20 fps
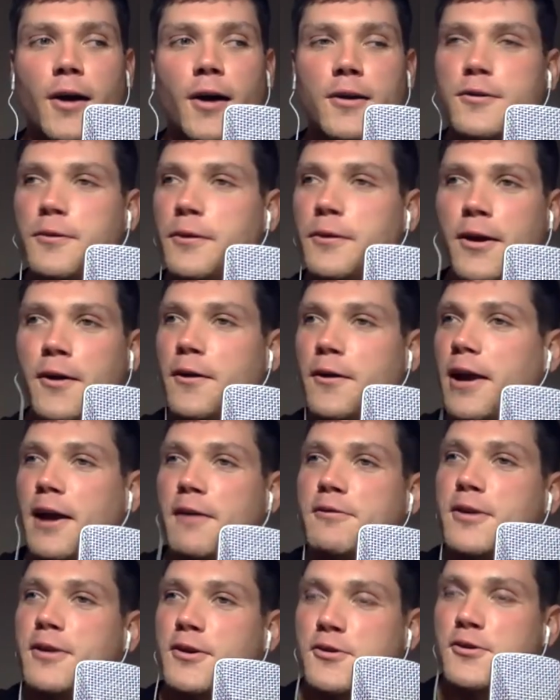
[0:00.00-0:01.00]
so we don't
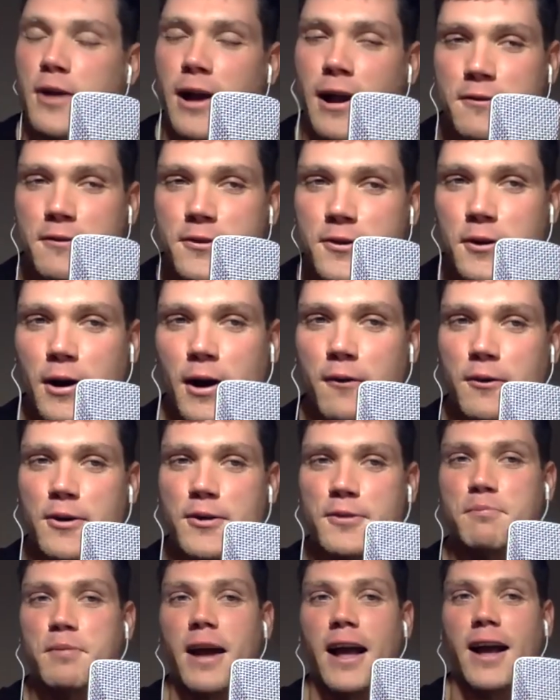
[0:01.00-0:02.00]
have to drive 2
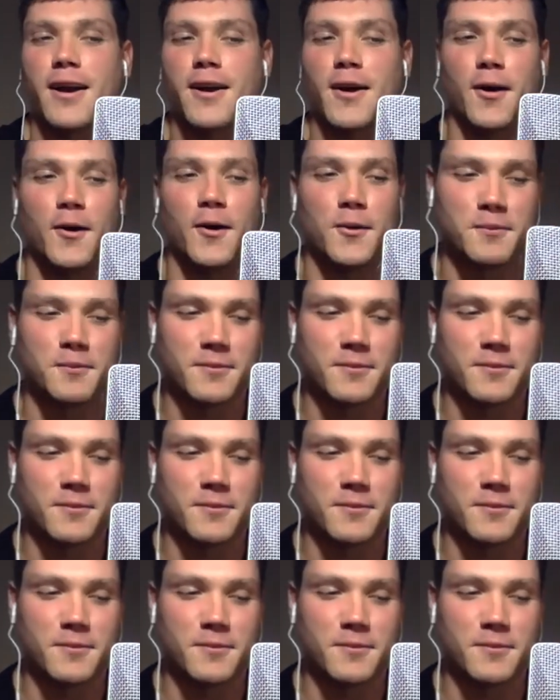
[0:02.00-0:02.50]
hours back home.